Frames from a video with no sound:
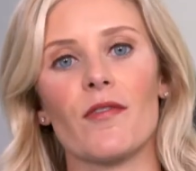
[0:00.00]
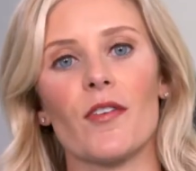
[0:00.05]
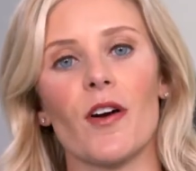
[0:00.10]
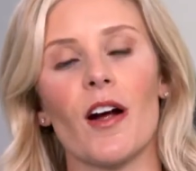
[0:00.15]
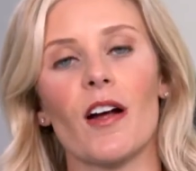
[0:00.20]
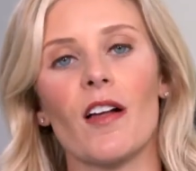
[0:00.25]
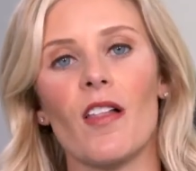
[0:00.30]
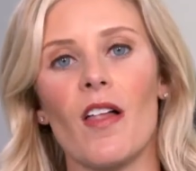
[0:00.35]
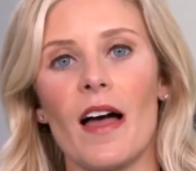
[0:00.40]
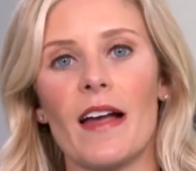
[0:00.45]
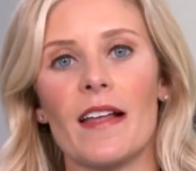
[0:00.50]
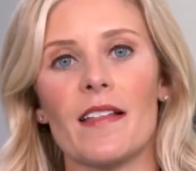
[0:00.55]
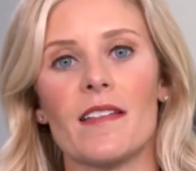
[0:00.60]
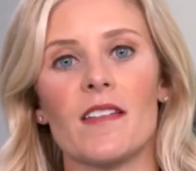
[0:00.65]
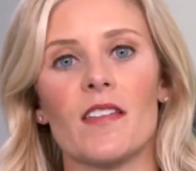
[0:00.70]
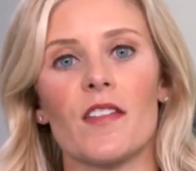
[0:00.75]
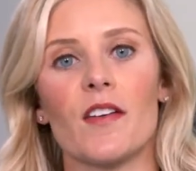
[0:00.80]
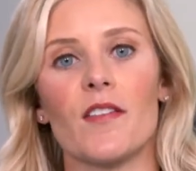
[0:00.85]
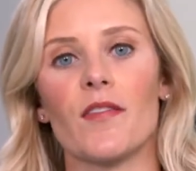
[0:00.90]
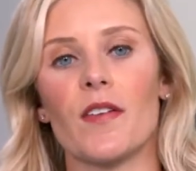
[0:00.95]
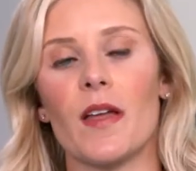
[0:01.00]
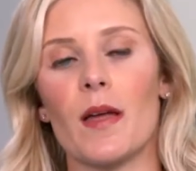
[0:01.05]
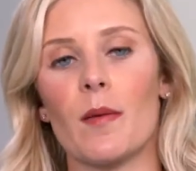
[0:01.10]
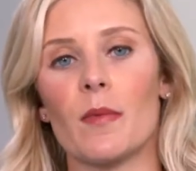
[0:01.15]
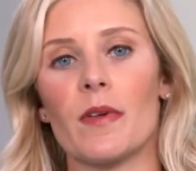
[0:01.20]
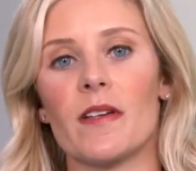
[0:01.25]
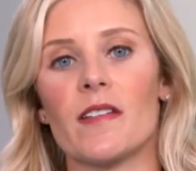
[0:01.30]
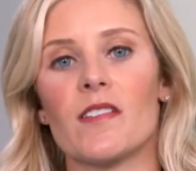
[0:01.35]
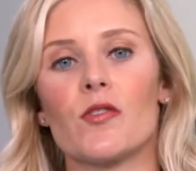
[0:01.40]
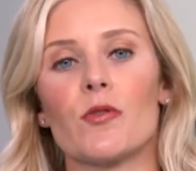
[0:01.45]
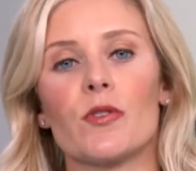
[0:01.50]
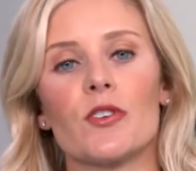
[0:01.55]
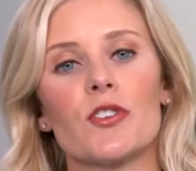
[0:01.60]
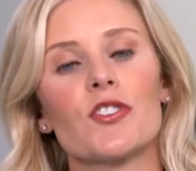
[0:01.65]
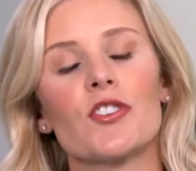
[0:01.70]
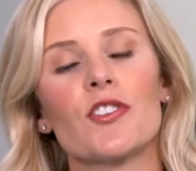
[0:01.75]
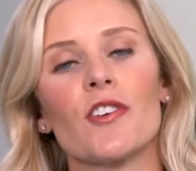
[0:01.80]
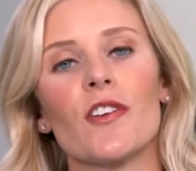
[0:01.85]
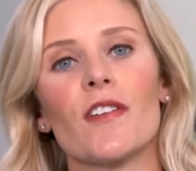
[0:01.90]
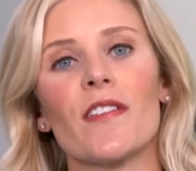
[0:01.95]
for our clients and their families to
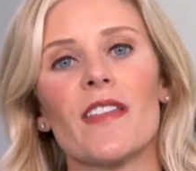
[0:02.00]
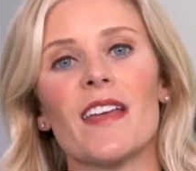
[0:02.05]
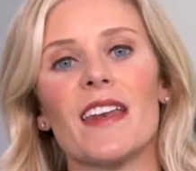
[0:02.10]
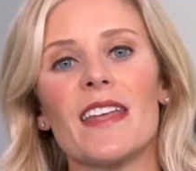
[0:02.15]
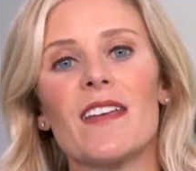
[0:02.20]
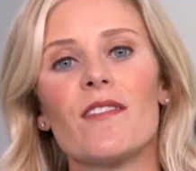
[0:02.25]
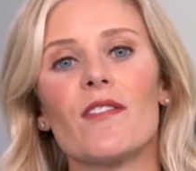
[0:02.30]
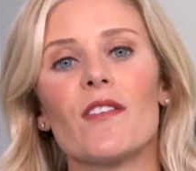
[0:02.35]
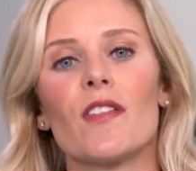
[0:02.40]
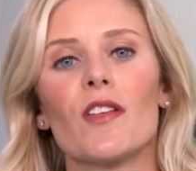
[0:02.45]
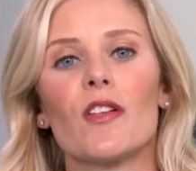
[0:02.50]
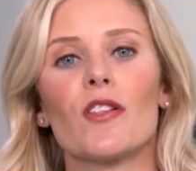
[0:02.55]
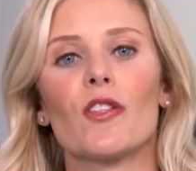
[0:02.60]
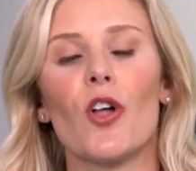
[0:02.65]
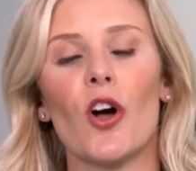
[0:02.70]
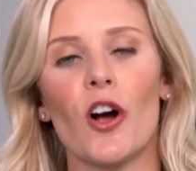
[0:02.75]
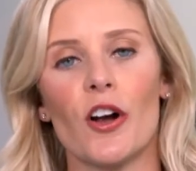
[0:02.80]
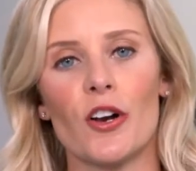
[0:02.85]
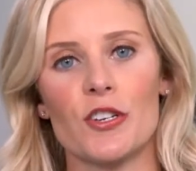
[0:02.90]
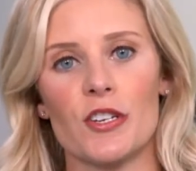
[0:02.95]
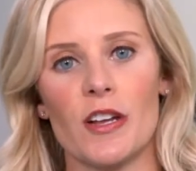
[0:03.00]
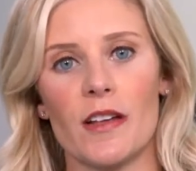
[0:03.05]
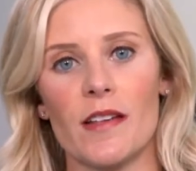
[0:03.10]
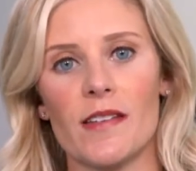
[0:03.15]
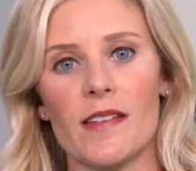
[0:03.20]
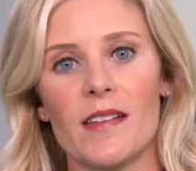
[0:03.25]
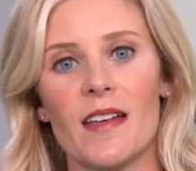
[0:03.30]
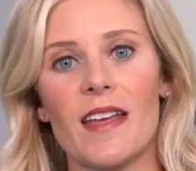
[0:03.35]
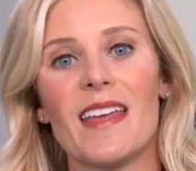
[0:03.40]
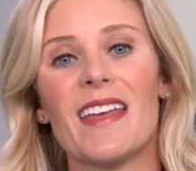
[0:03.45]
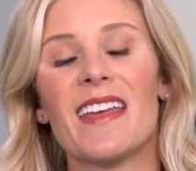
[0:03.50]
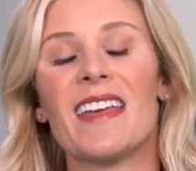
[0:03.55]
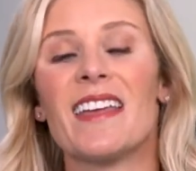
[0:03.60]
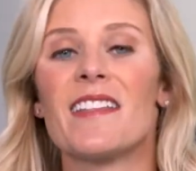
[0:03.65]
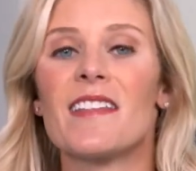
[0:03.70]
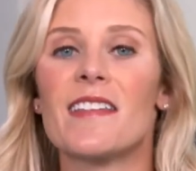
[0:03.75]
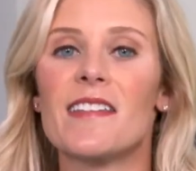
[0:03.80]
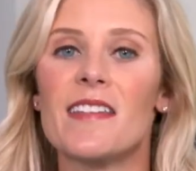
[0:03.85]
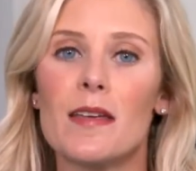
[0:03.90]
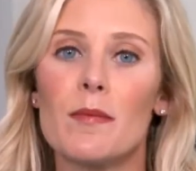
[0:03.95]
ensure that even the largest
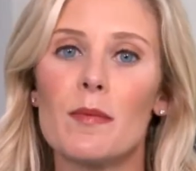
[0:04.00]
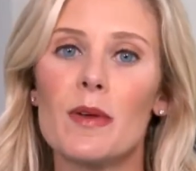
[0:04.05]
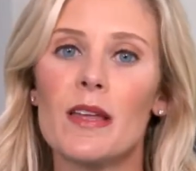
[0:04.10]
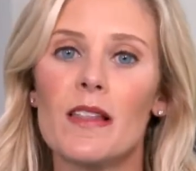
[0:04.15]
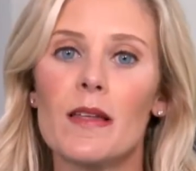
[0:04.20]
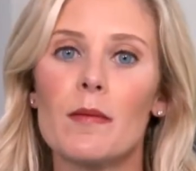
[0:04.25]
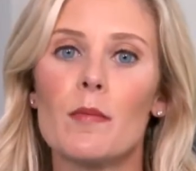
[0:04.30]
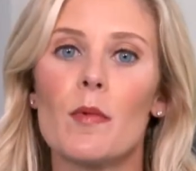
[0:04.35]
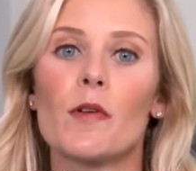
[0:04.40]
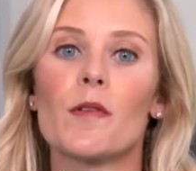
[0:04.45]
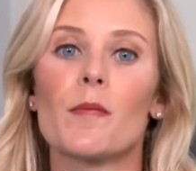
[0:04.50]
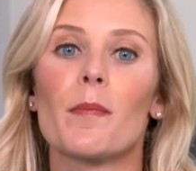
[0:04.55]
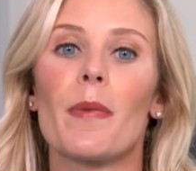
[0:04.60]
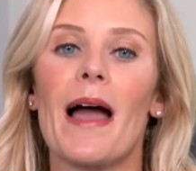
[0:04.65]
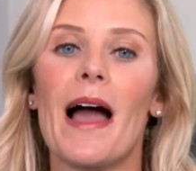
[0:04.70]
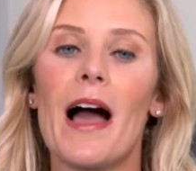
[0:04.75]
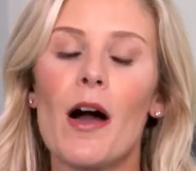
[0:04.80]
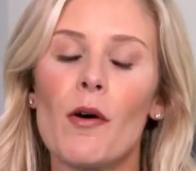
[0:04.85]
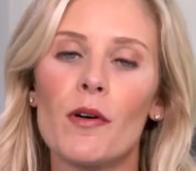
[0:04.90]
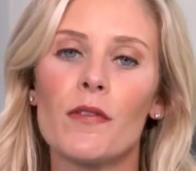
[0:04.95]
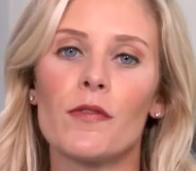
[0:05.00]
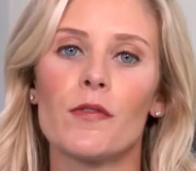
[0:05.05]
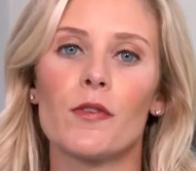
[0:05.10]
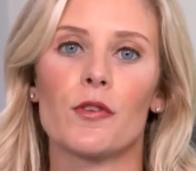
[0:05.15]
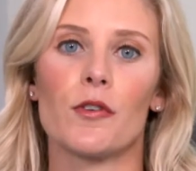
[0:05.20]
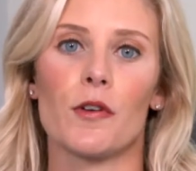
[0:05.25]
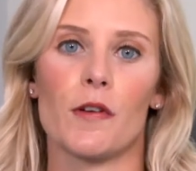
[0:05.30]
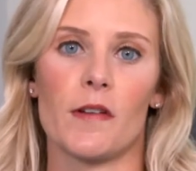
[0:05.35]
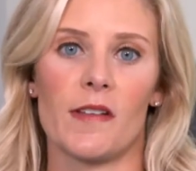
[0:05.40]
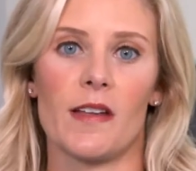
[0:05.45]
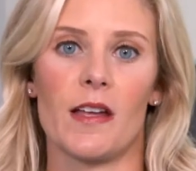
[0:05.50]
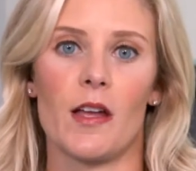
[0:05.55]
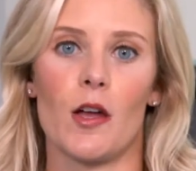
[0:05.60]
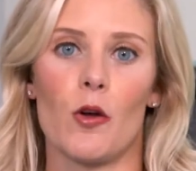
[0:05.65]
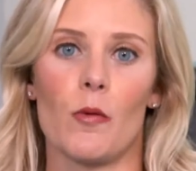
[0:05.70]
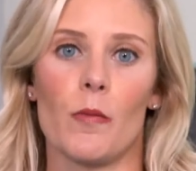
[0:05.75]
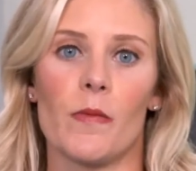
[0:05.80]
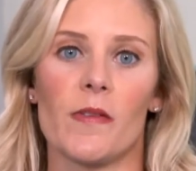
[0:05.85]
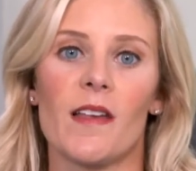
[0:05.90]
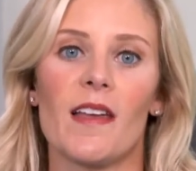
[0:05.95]
and seemingly most powerful nursing
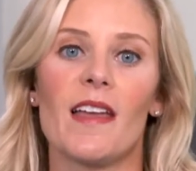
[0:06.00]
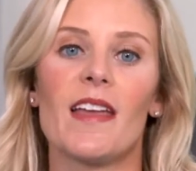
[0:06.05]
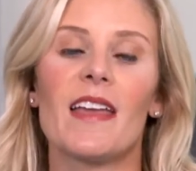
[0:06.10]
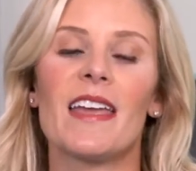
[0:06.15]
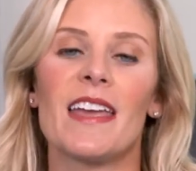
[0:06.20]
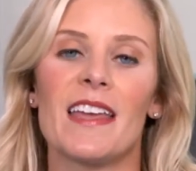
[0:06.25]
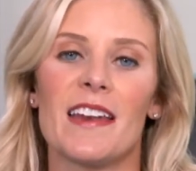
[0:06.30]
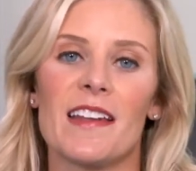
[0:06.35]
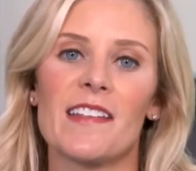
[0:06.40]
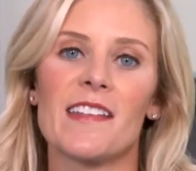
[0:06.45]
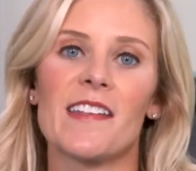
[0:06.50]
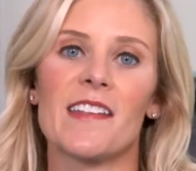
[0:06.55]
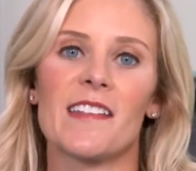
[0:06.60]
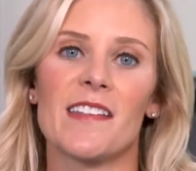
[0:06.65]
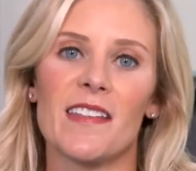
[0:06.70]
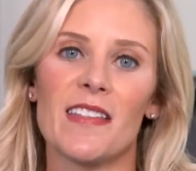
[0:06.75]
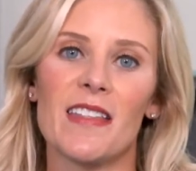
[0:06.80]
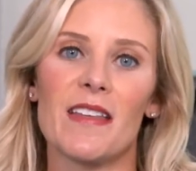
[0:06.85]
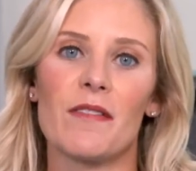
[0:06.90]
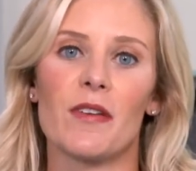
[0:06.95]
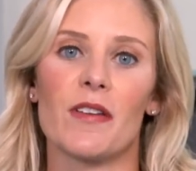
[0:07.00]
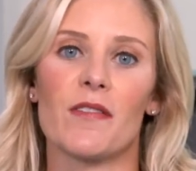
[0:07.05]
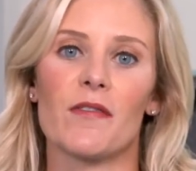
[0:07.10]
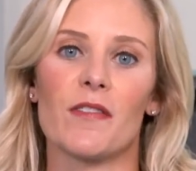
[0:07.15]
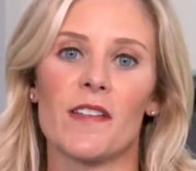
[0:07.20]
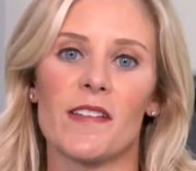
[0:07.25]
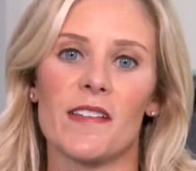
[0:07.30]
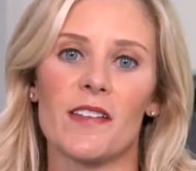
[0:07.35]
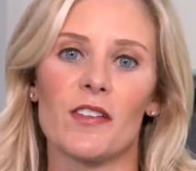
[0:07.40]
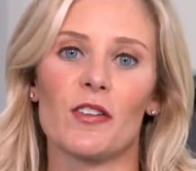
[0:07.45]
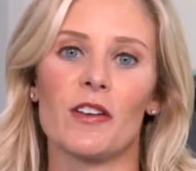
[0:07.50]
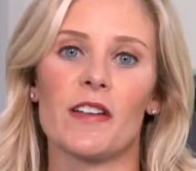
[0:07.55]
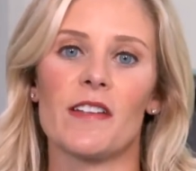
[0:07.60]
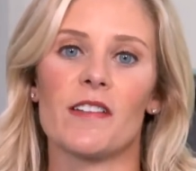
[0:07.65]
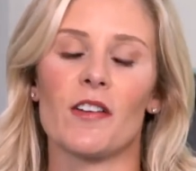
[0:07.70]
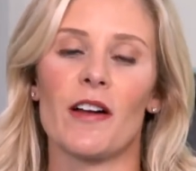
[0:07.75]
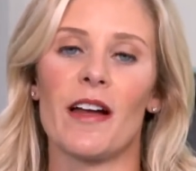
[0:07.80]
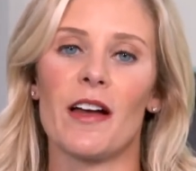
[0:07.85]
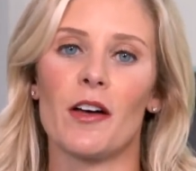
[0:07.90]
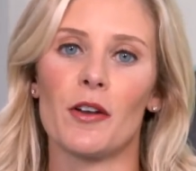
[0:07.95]
homes and assisted living
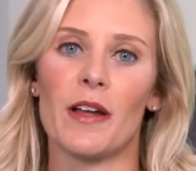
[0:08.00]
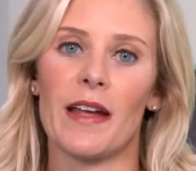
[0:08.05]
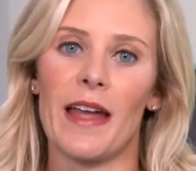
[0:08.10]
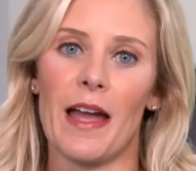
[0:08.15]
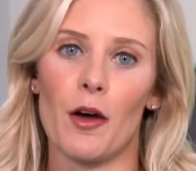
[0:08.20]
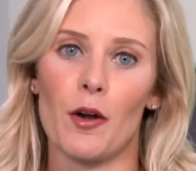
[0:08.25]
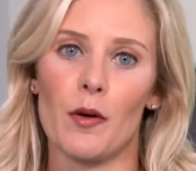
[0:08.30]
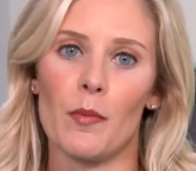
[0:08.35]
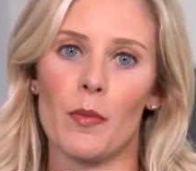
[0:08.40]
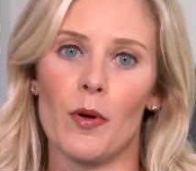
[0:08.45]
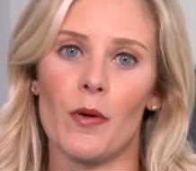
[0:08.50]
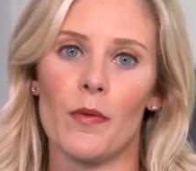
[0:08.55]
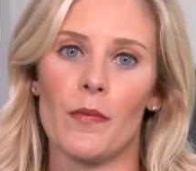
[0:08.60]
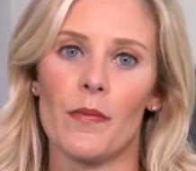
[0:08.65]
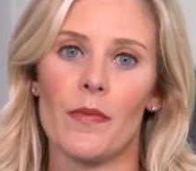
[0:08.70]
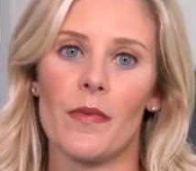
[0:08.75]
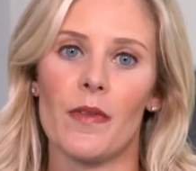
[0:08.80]
facilities are held accountable.